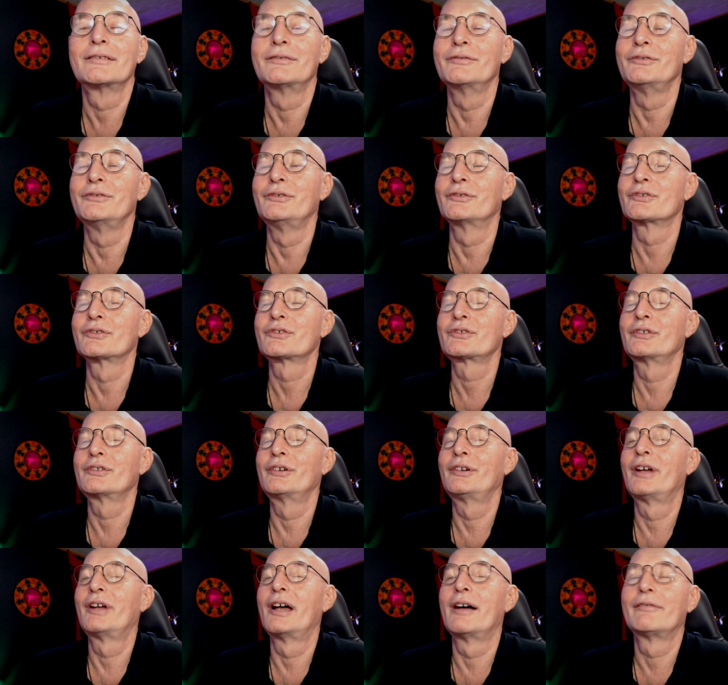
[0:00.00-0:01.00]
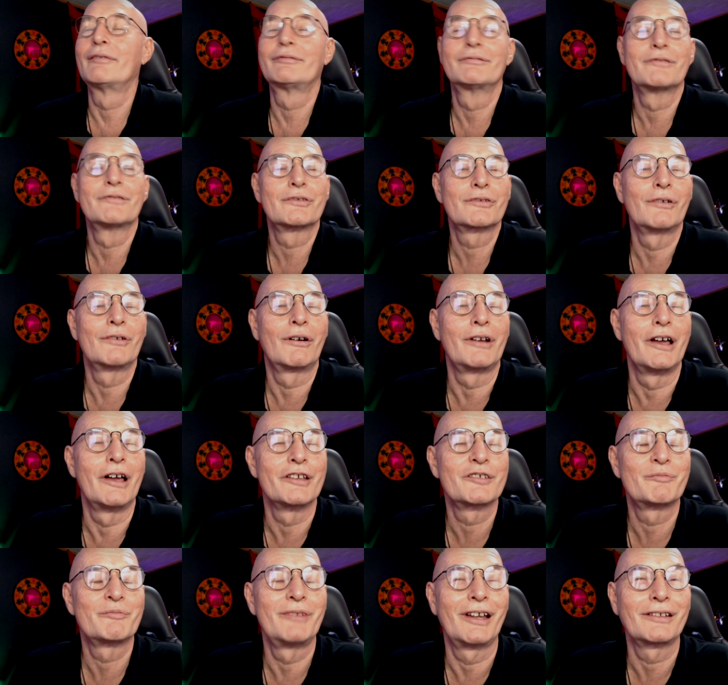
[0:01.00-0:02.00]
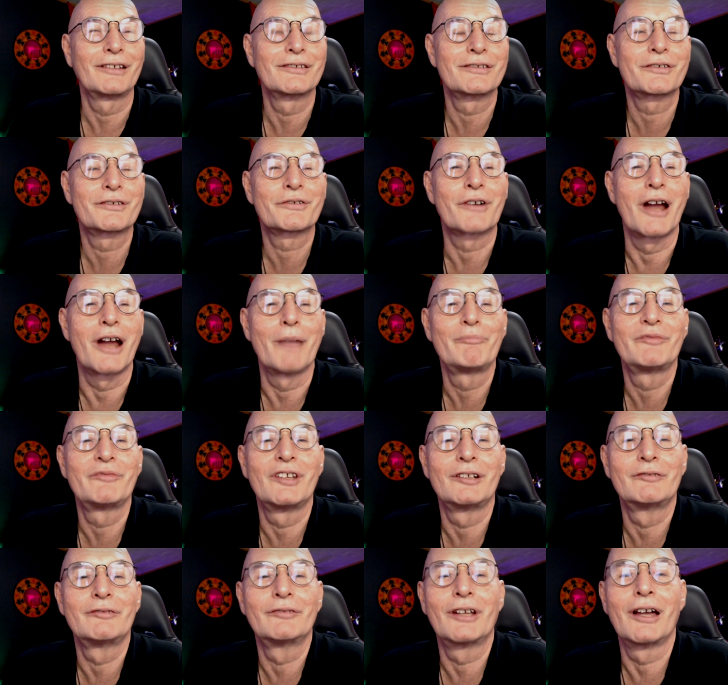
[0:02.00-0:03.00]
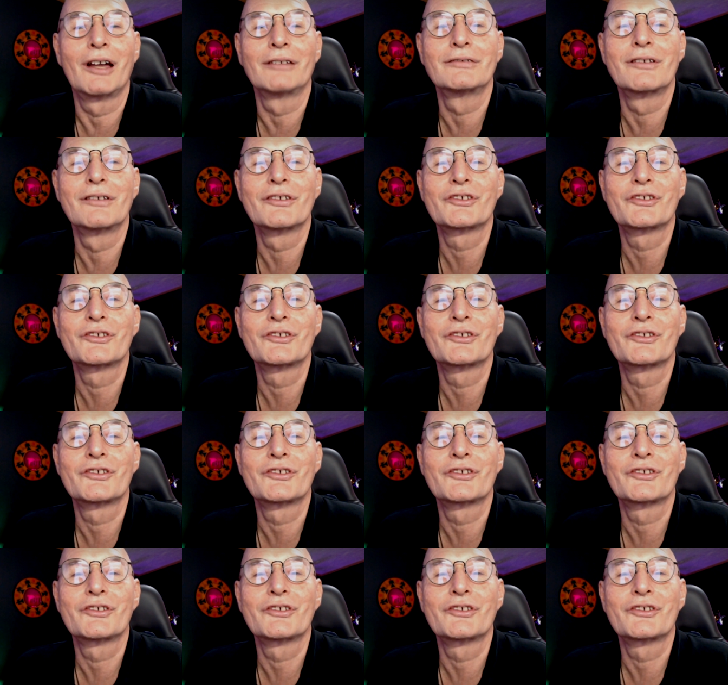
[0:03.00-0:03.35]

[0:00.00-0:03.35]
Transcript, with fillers: do you still have soul aspects trapped that got